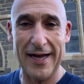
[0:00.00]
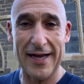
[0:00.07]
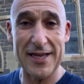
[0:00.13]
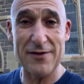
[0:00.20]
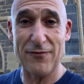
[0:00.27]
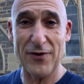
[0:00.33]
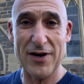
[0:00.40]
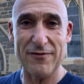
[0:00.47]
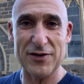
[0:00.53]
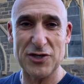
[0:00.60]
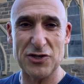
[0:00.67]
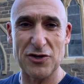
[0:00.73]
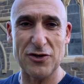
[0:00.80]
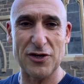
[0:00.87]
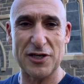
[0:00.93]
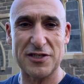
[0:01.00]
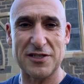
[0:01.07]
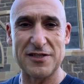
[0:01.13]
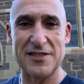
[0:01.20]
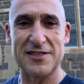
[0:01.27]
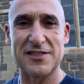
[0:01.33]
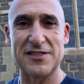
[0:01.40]
in front of a church,
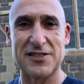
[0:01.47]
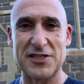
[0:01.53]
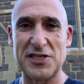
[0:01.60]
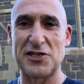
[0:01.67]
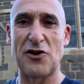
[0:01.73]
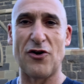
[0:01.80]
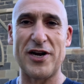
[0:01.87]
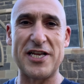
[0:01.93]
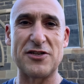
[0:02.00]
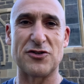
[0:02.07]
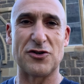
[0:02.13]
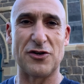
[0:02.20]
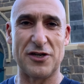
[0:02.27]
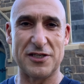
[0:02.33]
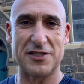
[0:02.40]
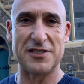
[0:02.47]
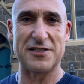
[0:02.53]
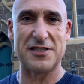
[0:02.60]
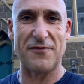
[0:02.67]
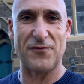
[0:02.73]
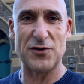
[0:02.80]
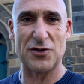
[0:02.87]
and this is a uniting church. There's
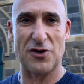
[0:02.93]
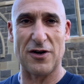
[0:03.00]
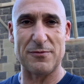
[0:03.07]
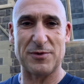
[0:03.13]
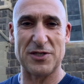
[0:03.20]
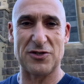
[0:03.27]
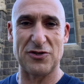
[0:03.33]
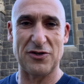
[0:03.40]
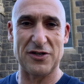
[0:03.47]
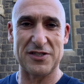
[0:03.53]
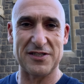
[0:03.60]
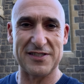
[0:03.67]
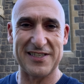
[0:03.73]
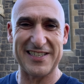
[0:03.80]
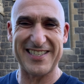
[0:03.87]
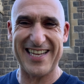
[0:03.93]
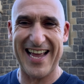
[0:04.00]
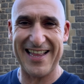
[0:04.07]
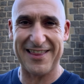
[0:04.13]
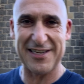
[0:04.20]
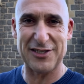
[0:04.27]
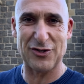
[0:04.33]
different types of churches. There's
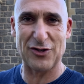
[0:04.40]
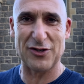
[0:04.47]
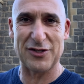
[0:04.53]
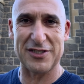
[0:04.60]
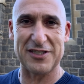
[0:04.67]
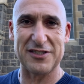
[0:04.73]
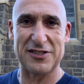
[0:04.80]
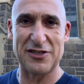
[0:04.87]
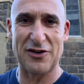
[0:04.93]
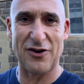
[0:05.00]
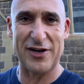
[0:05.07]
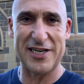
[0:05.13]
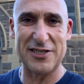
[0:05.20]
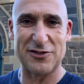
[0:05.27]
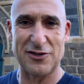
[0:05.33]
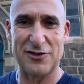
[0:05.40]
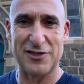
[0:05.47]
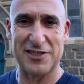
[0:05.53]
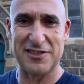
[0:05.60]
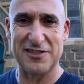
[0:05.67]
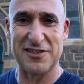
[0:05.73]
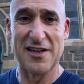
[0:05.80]
Catholic churches, uniting
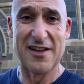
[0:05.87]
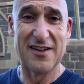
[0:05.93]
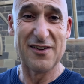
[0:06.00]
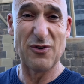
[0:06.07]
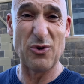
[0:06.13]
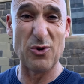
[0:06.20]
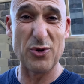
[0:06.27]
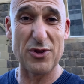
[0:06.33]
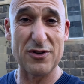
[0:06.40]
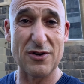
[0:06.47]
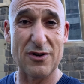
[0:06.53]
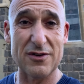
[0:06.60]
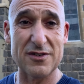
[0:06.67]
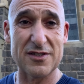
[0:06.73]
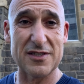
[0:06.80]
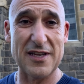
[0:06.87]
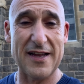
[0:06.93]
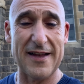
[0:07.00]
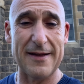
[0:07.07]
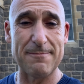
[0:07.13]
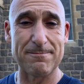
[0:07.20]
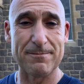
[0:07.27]
churches, Orthodox,
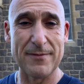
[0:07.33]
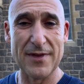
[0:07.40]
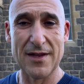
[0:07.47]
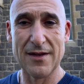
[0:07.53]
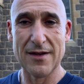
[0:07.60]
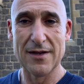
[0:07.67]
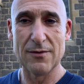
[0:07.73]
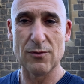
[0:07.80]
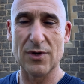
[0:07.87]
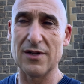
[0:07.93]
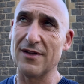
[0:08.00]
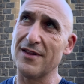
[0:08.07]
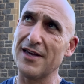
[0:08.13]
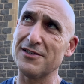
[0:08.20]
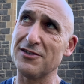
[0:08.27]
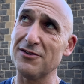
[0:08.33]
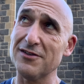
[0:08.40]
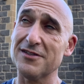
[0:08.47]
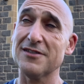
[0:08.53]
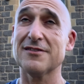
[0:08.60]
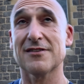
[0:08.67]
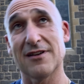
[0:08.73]
are they
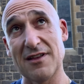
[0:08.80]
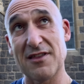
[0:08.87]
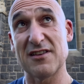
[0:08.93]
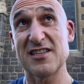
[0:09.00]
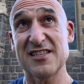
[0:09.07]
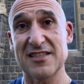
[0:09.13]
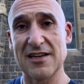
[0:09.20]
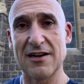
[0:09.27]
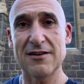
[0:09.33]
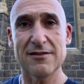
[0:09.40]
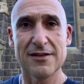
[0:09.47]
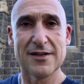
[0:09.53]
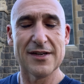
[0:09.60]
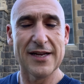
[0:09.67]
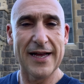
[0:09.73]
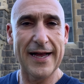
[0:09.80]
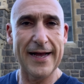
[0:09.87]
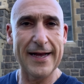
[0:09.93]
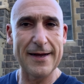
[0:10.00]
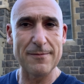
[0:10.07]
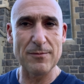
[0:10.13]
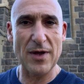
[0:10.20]
churches? I think so.
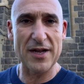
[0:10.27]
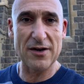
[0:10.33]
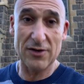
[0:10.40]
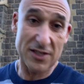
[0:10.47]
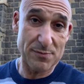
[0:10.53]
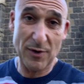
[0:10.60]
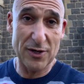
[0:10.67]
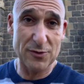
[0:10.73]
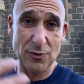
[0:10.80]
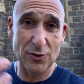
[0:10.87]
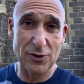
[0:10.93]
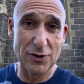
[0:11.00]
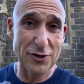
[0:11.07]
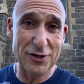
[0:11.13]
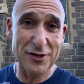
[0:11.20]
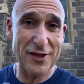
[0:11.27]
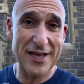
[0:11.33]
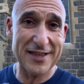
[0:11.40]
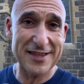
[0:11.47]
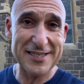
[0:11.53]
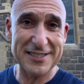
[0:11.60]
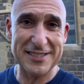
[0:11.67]
And I suppose we'll learn
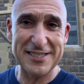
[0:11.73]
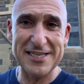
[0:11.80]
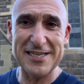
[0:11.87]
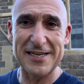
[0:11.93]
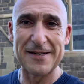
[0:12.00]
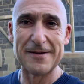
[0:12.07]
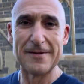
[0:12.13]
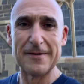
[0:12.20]
that this year.